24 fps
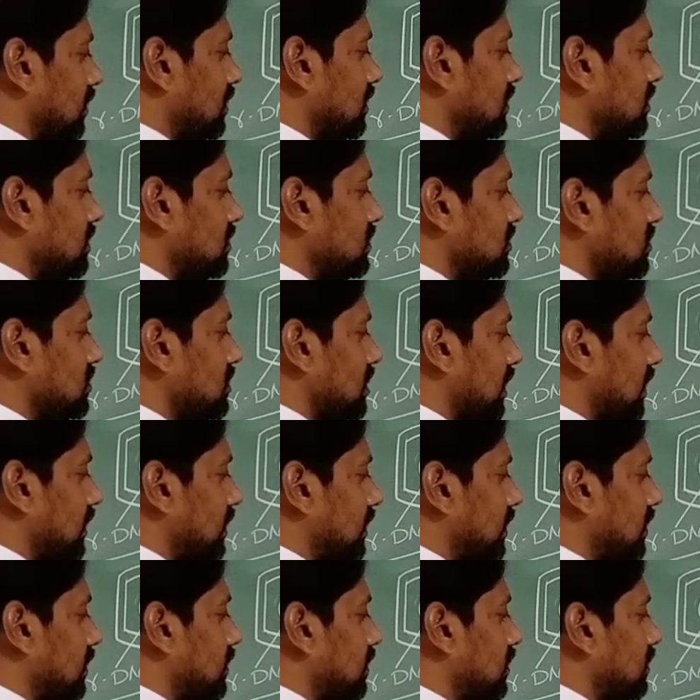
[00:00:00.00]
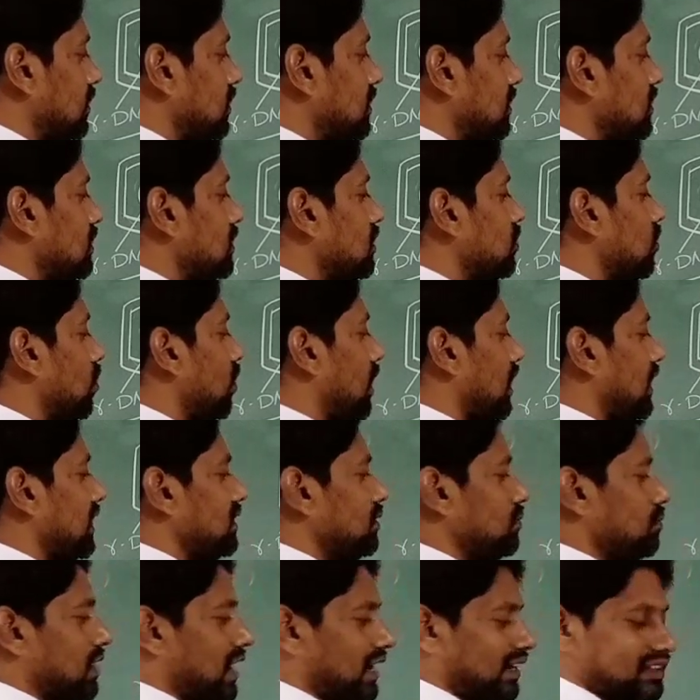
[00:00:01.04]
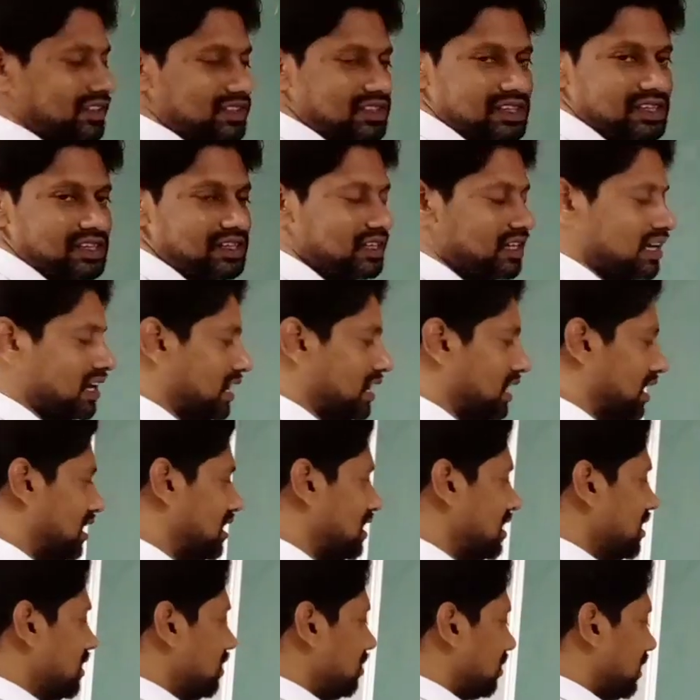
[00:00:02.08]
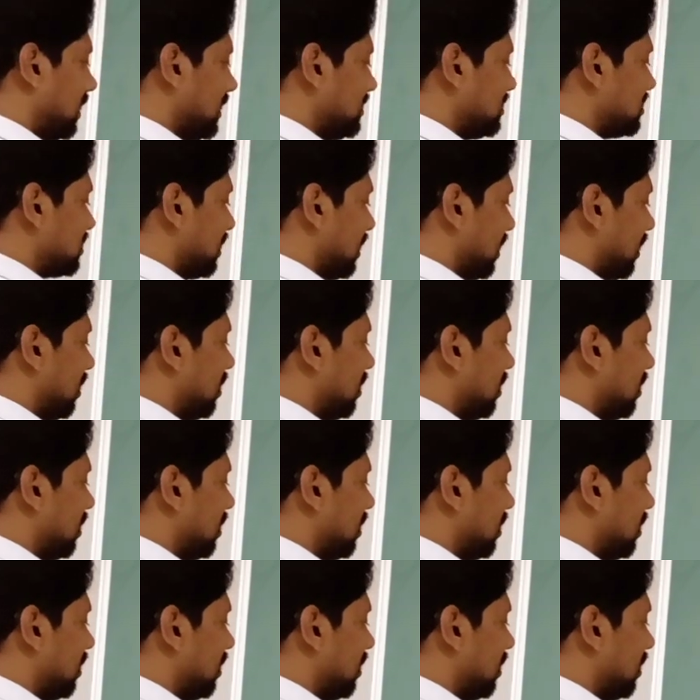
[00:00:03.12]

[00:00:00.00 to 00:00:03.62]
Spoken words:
Inside E. coli bacteria. Right?